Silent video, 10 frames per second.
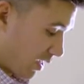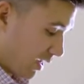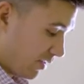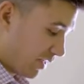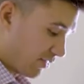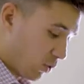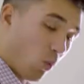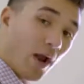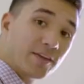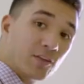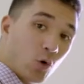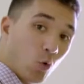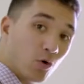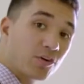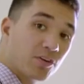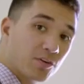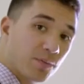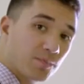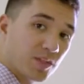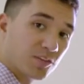and that the white cord
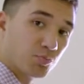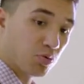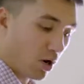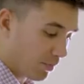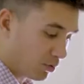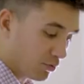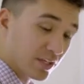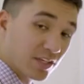is properly